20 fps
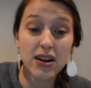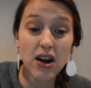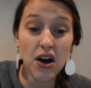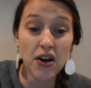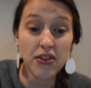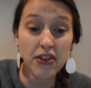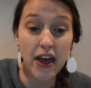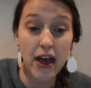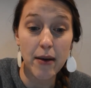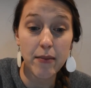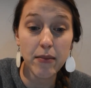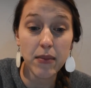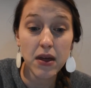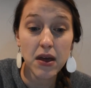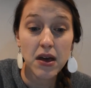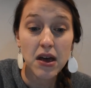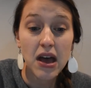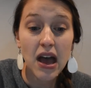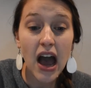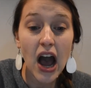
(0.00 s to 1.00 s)
on them.
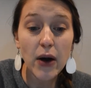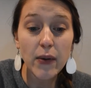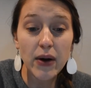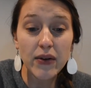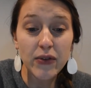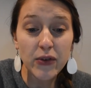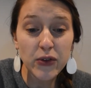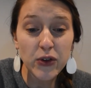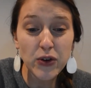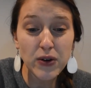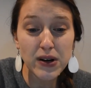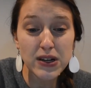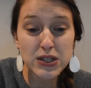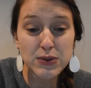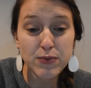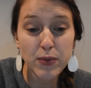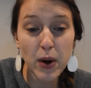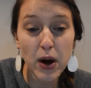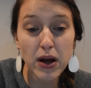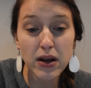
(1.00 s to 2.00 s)
However, their
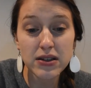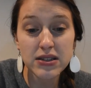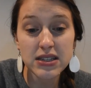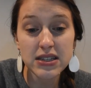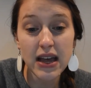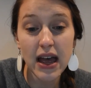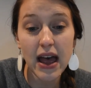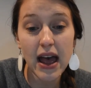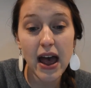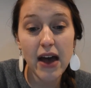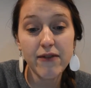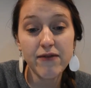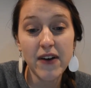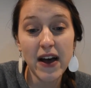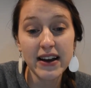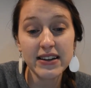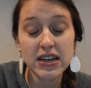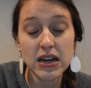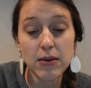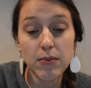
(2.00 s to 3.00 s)
response
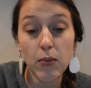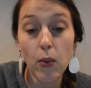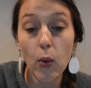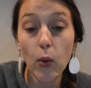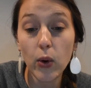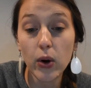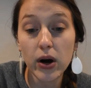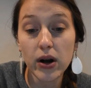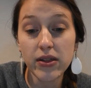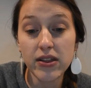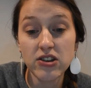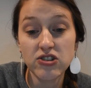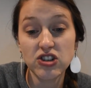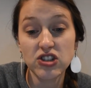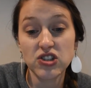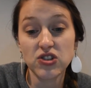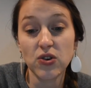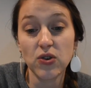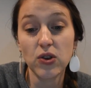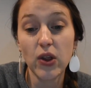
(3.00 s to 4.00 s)
affected more than
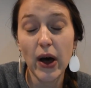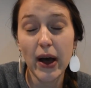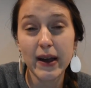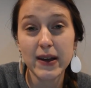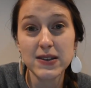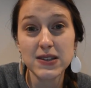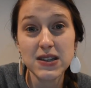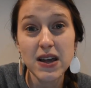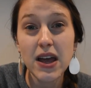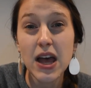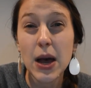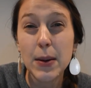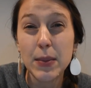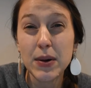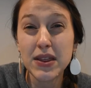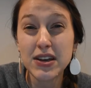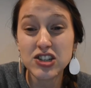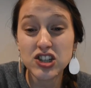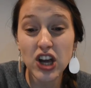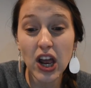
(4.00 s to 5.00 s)
just their lives,
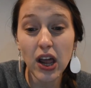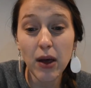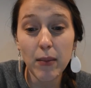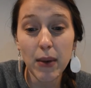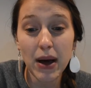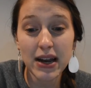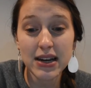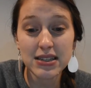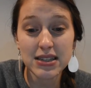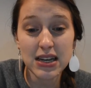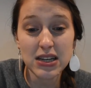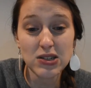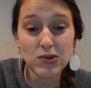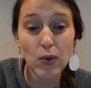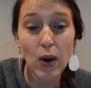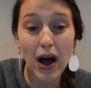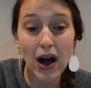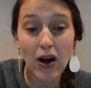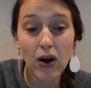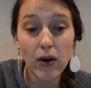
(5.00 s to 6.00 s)
but the Shechemites as
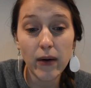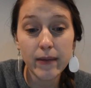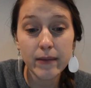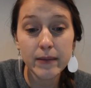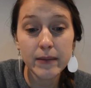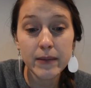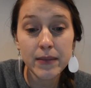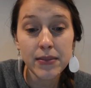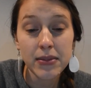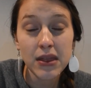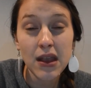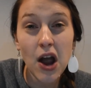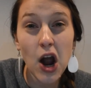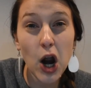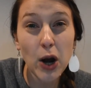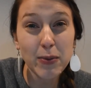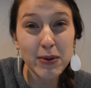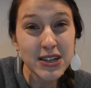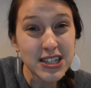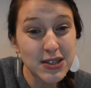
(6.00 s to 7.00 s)
well.
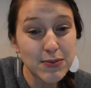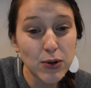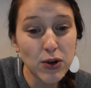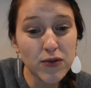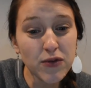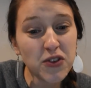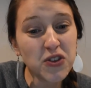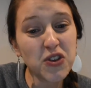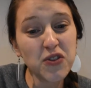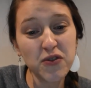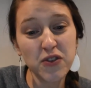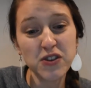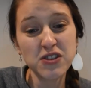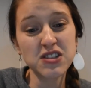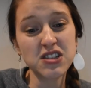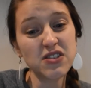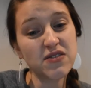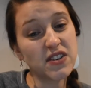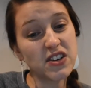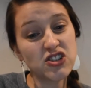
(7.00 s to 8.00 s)
Our principle for the
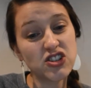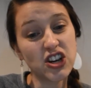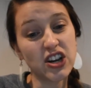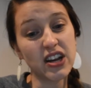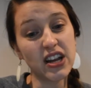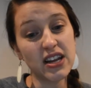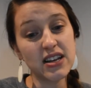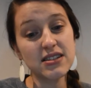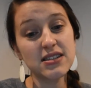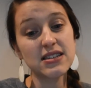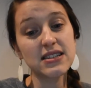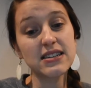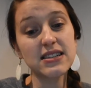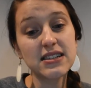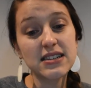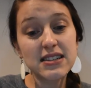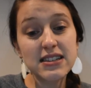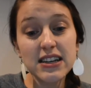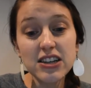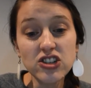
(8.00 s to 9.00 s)
first division is
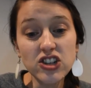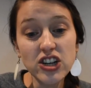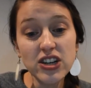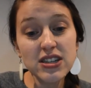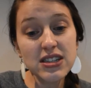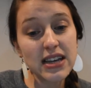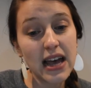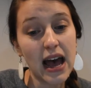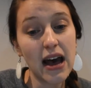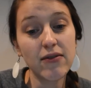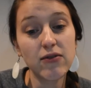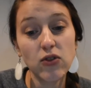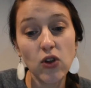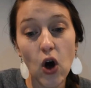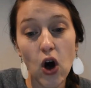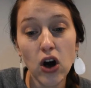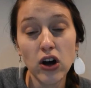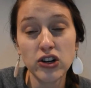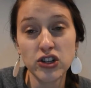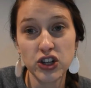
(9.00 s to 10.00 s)
decisions have
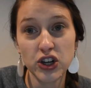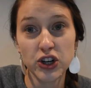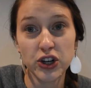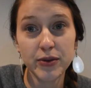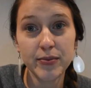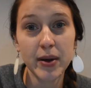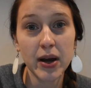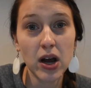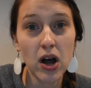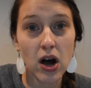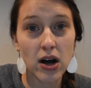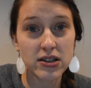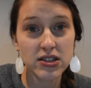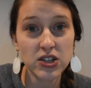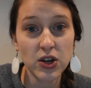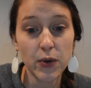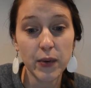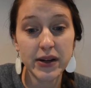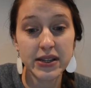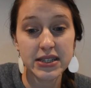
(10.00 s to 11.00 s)
long term
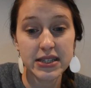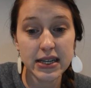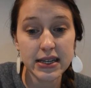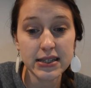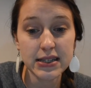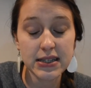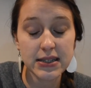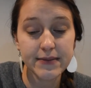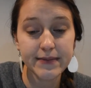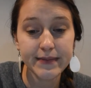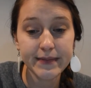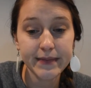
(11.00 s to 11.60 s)
consequences.